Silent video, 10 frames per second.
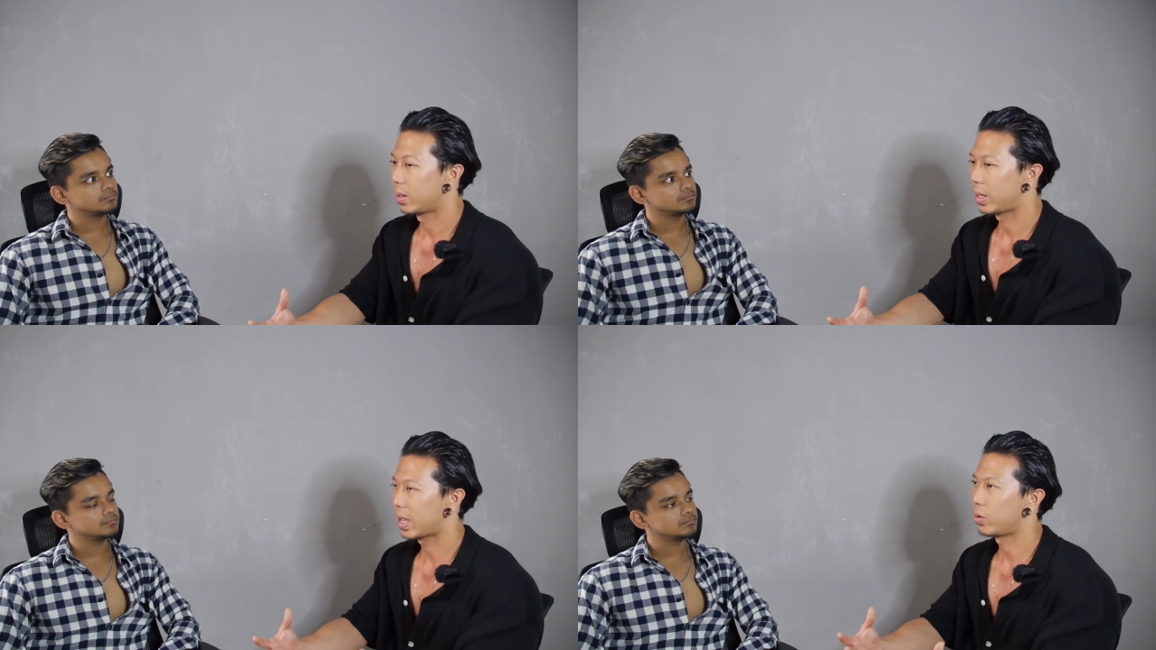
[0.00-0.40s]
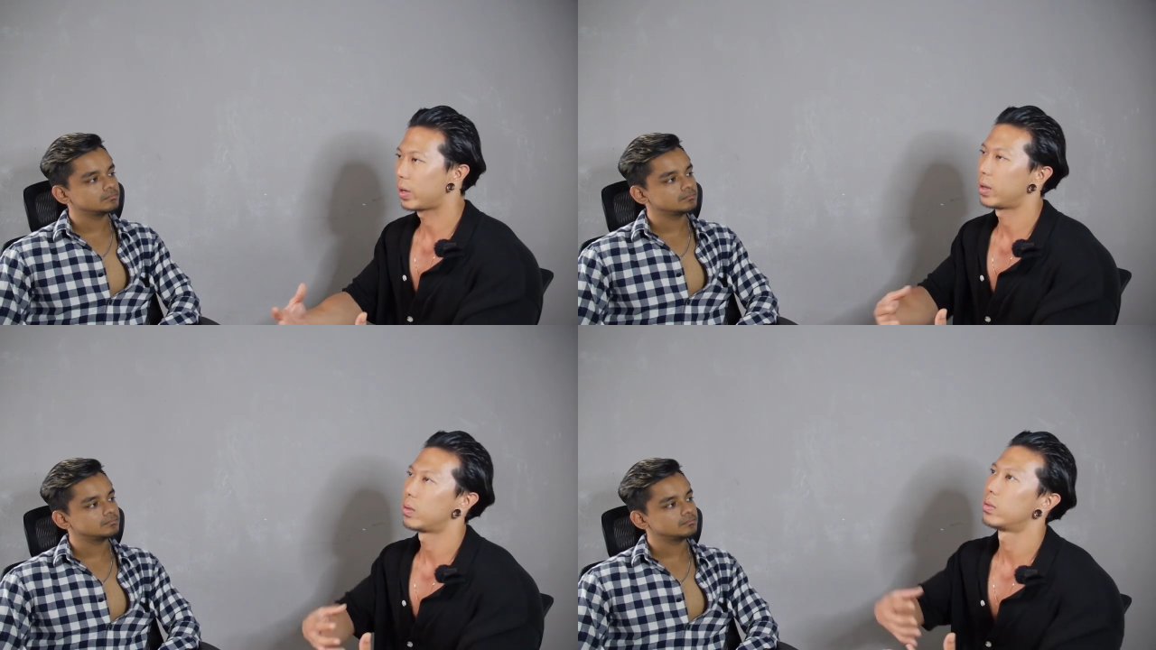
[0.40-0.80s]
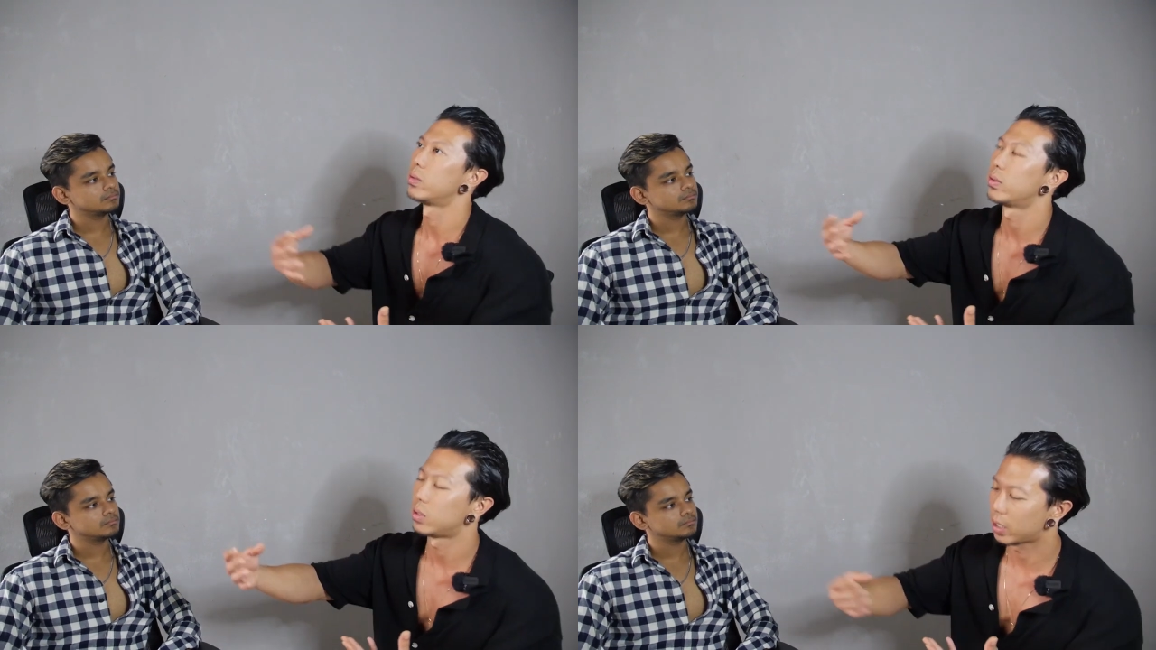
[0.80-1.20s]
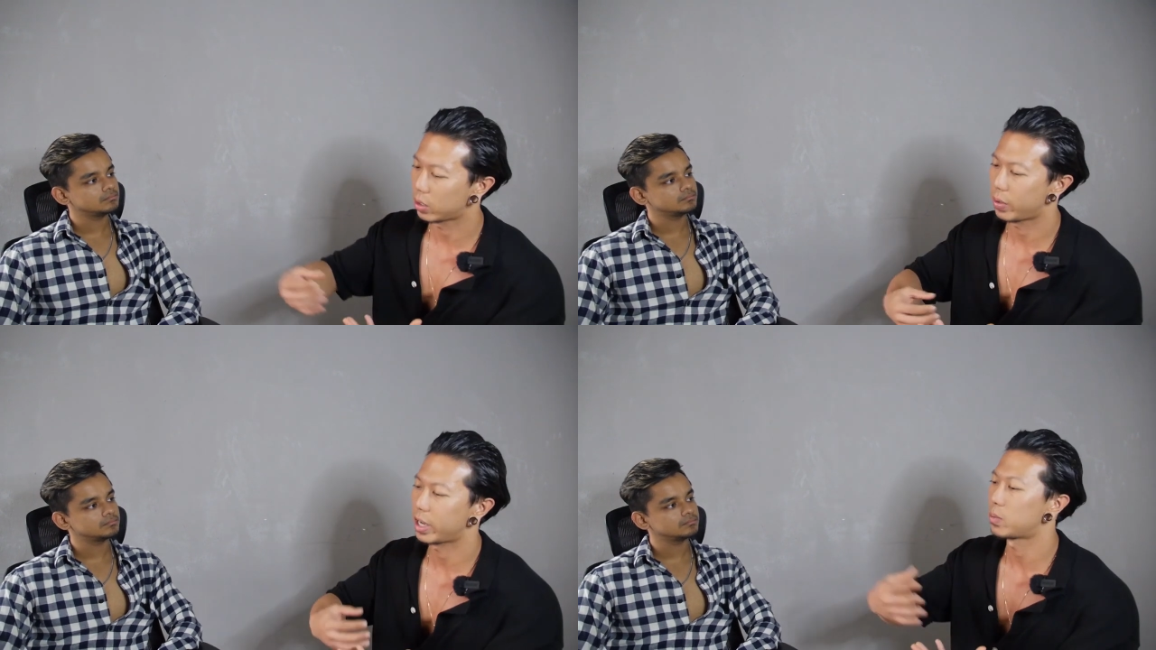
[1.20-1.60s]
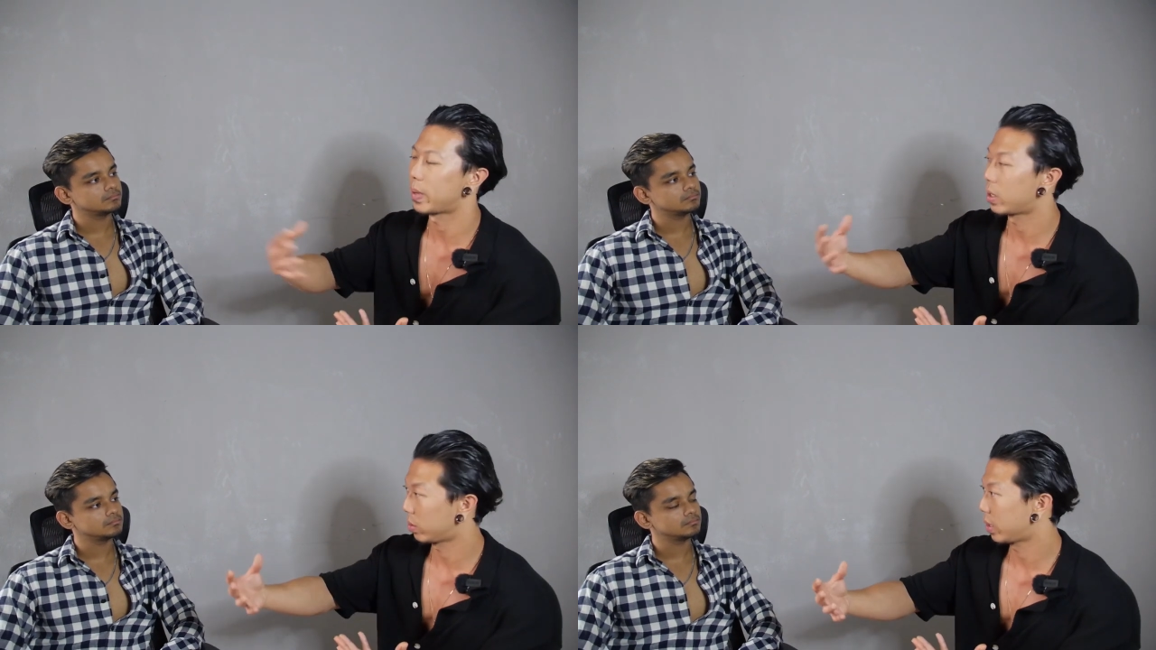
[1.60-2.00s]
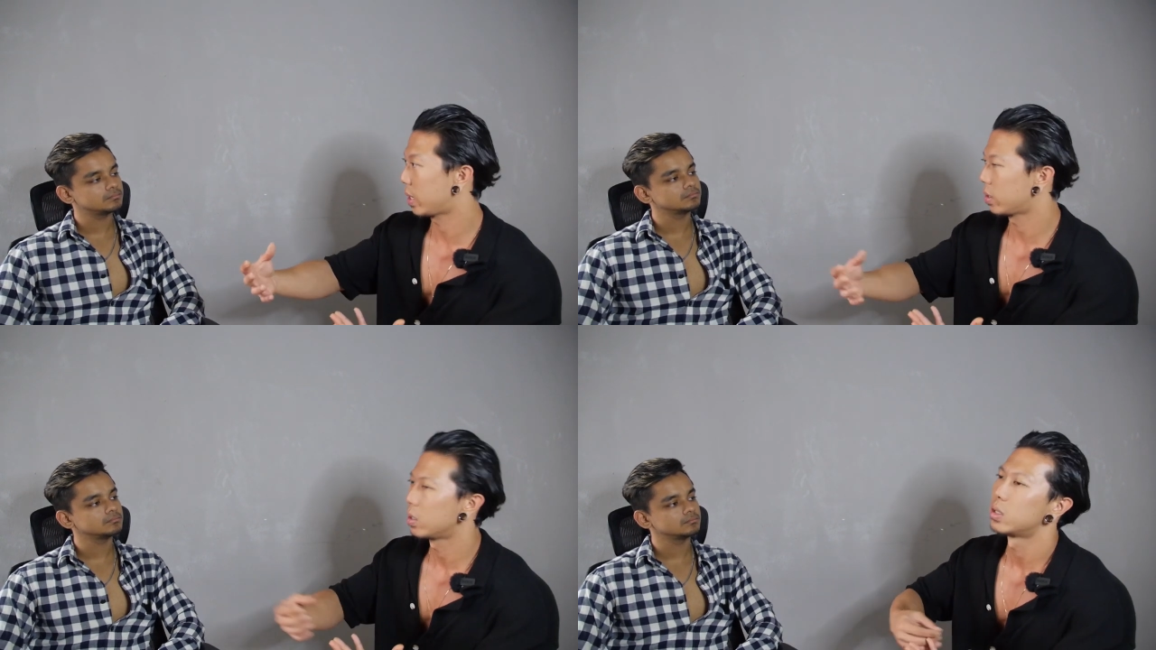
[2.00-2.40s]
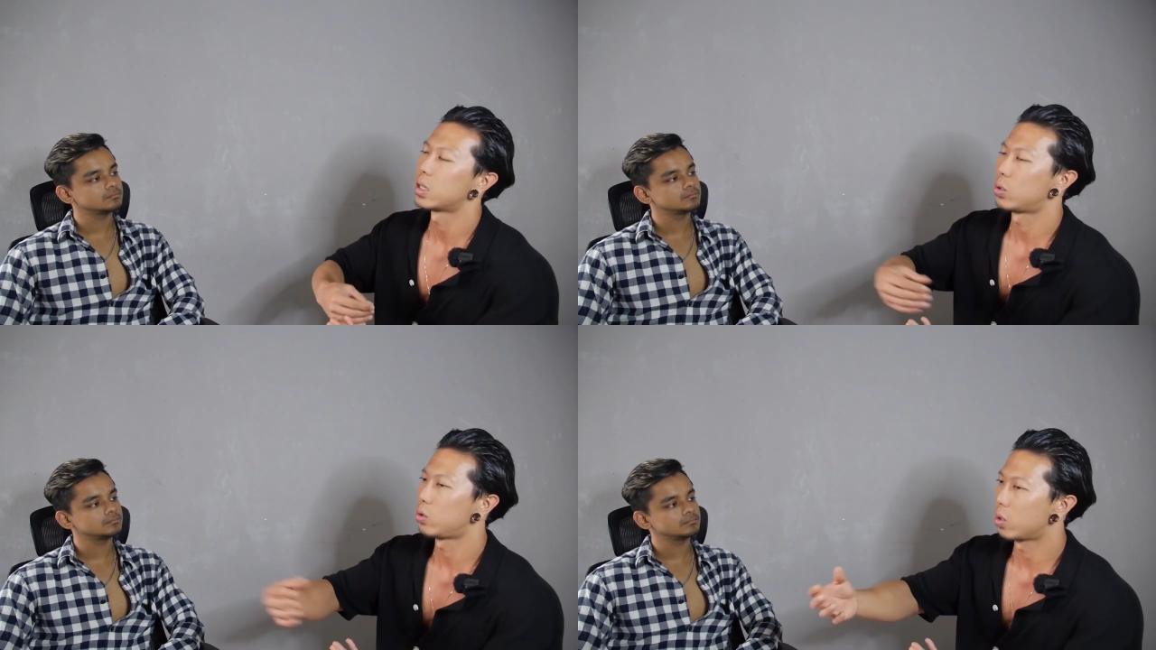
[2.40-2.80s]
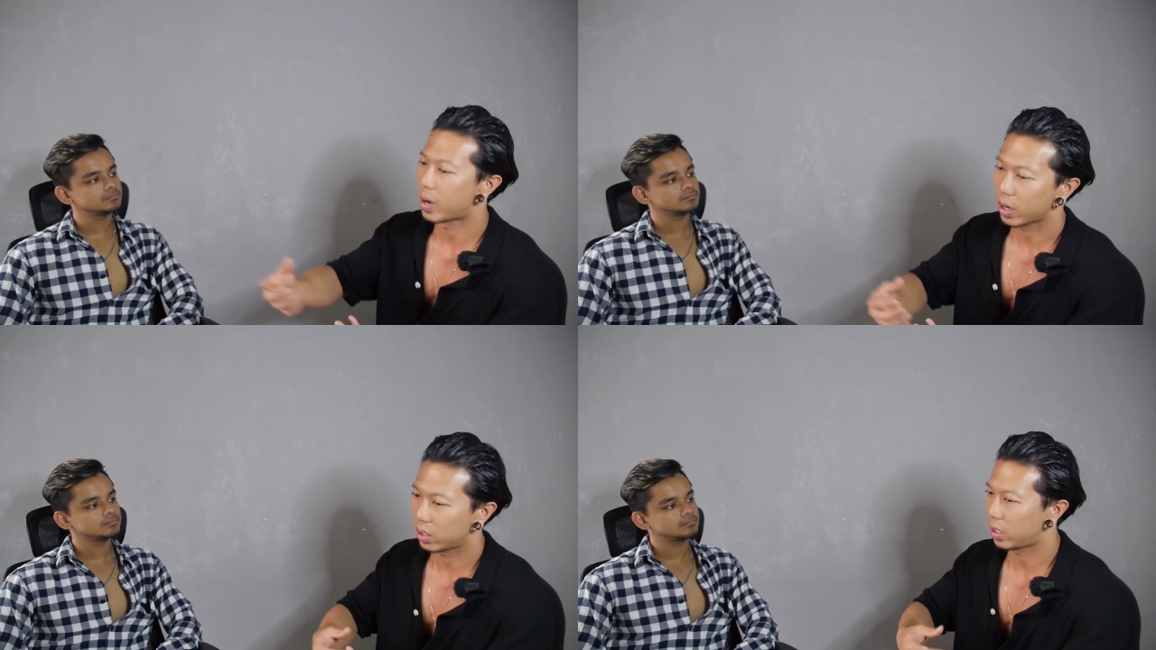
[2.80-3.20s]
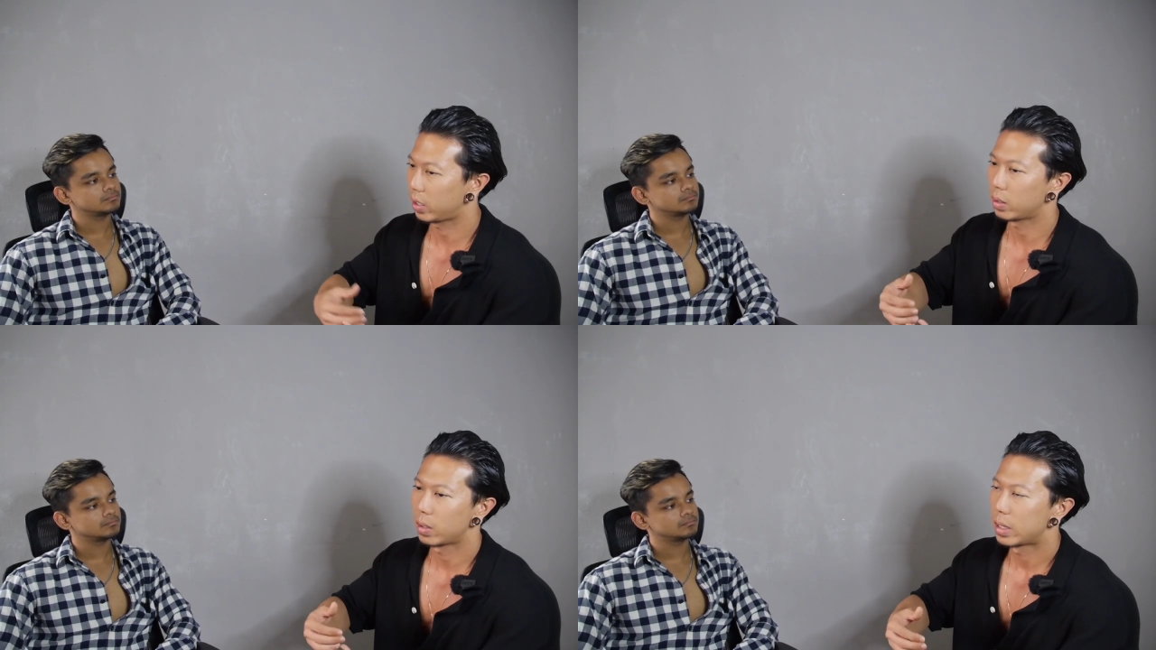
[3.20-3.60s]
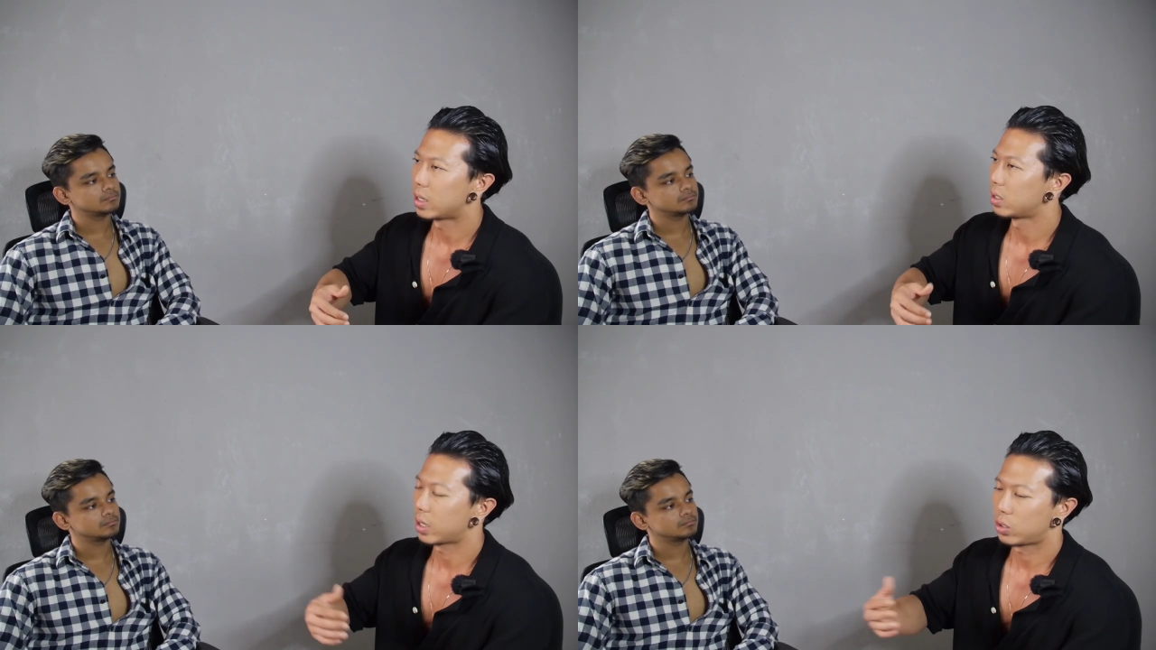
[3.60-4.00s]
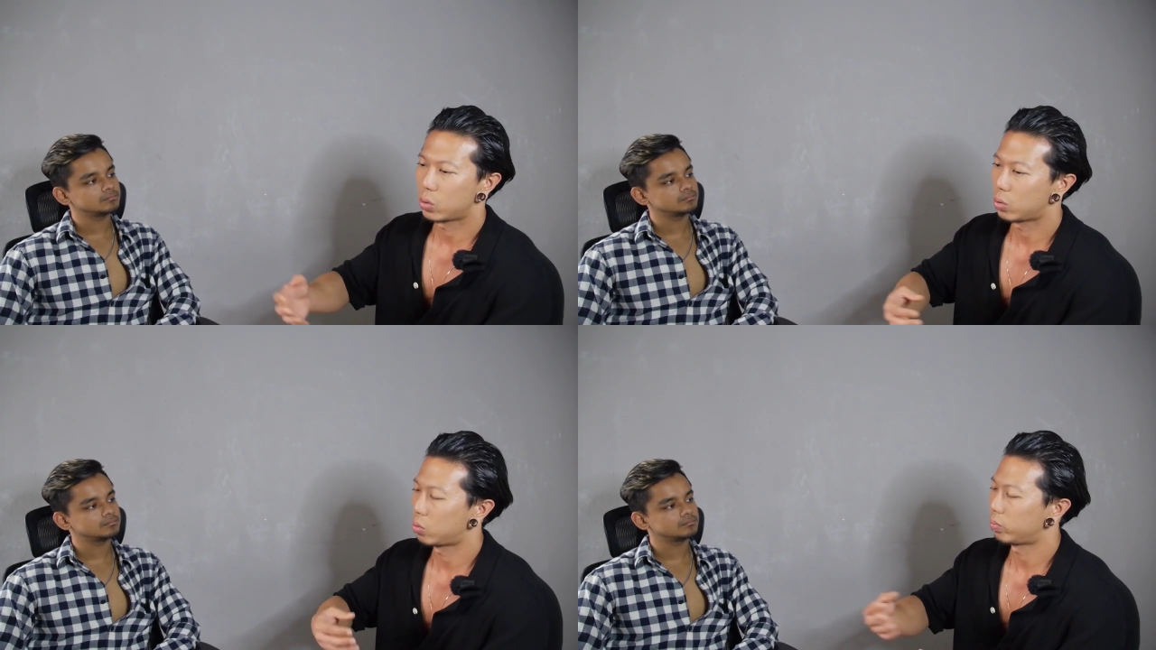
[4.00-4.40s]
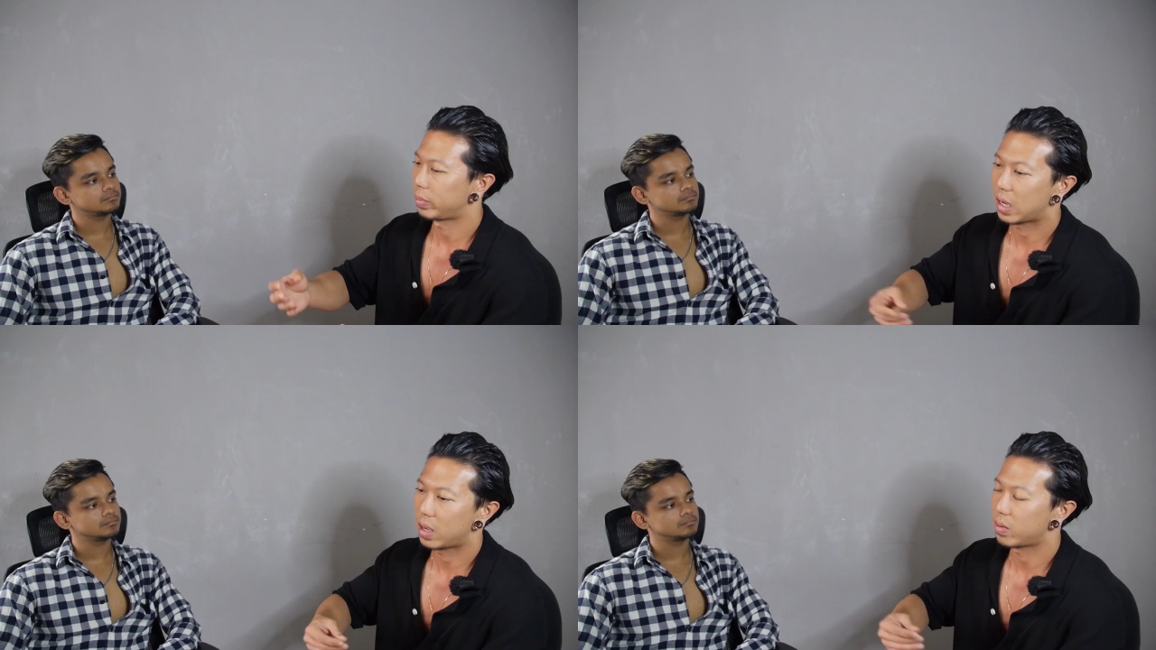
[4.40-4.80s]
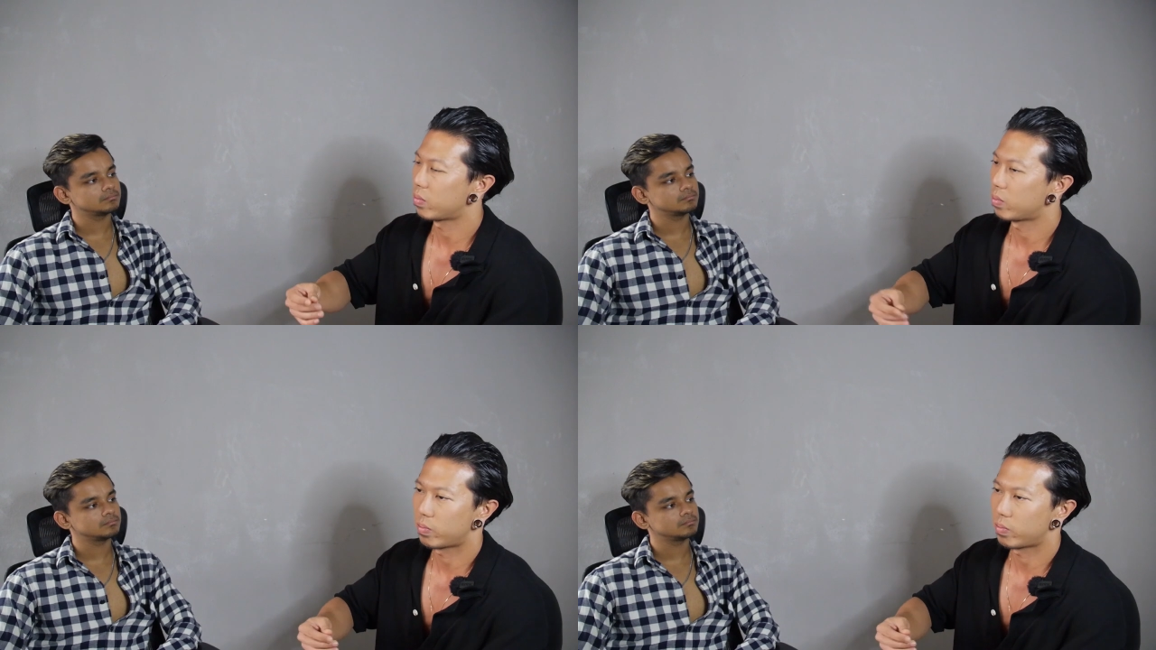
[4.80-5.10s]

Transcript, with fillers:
Speaker 1: Then you can start to expand on that, start to do your marketing, start to get